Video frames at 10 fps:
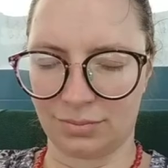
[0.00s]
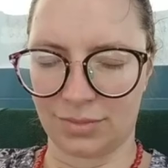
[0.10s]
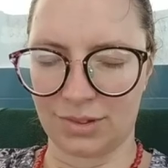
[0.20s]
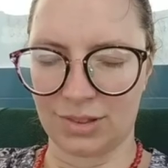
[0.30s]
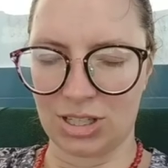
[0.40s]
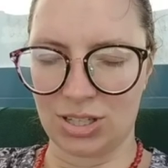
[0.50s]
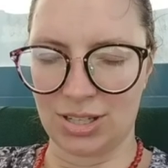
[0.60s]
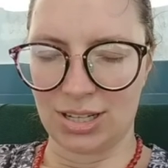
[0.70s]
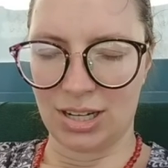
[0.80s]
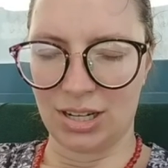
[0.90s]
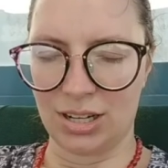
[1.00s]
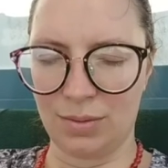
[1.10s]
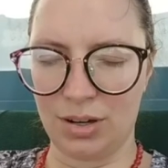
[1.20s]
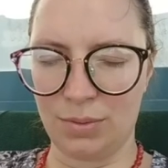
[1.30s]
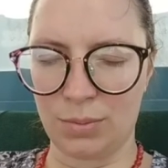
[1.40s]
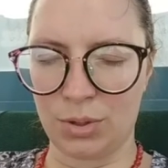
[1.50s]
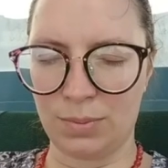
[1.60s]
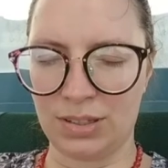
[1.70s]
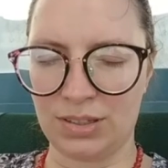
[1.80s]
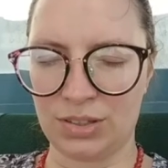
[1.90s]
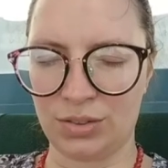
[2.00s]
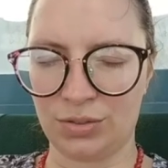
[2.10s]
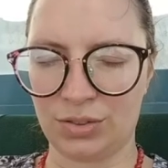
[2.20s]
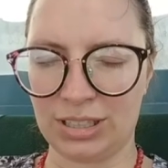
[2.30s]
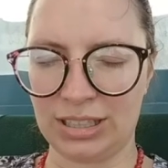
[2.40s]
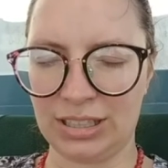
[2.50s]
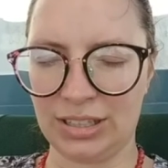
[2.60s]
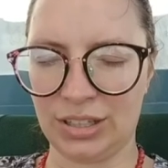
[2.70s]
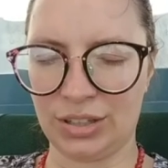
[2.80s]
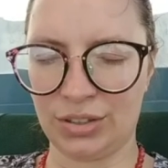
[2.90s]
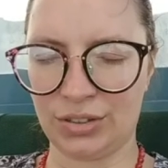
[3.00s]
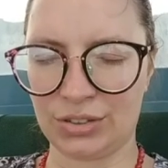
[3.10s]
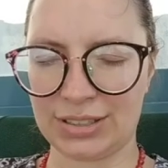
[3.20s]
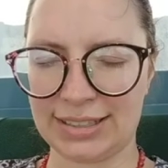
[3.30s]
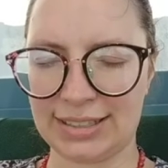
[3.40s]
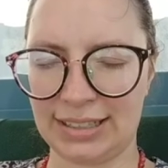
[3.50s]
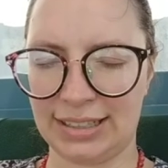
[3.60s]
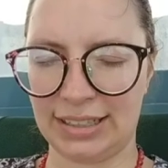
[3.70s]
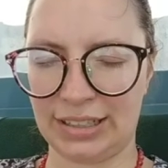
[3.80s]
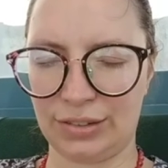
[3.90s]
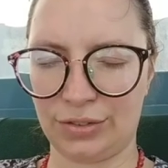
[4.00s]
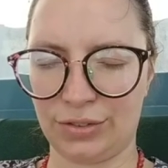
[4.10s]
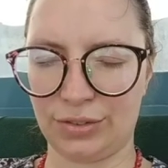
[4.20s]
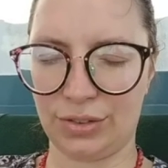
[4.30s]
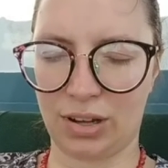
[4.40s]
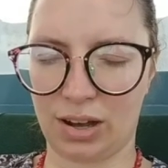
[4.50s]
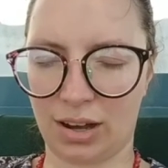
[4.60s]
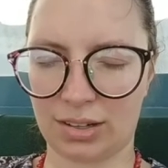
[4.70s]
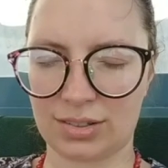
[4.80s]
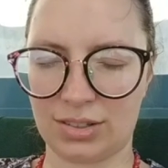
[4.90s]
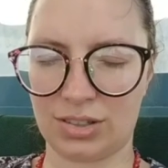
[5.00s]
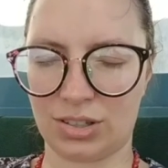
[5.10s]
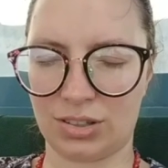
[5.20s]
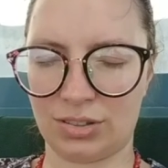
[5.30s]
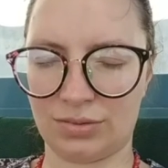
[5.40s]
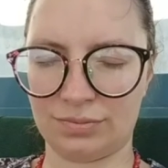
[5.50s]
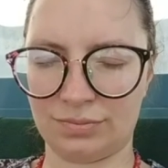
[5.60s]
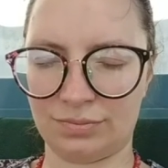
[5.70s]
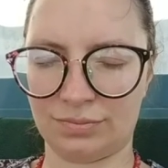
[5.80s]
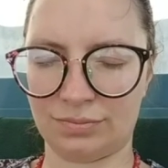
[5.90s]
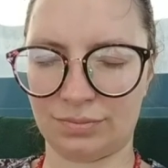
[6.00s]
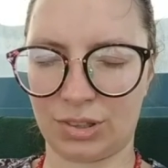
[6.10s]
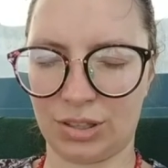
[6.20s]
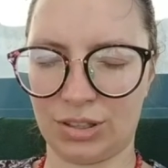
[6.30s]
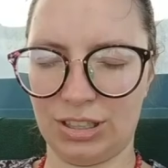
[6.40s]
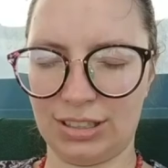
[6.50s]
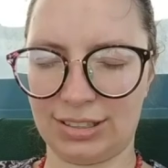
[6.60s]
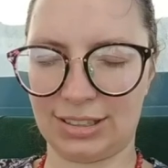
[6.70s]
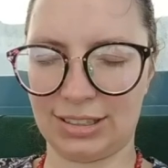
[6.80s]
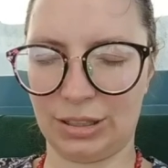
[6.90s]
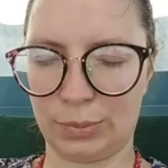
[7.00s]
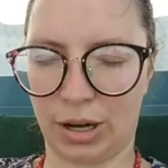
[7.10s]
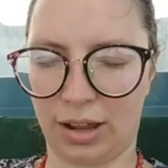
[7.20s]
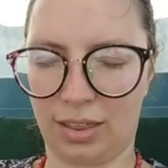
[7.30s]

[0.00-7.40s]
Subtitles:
And just take a moment to really receive the oxygen, the goodness in your breath.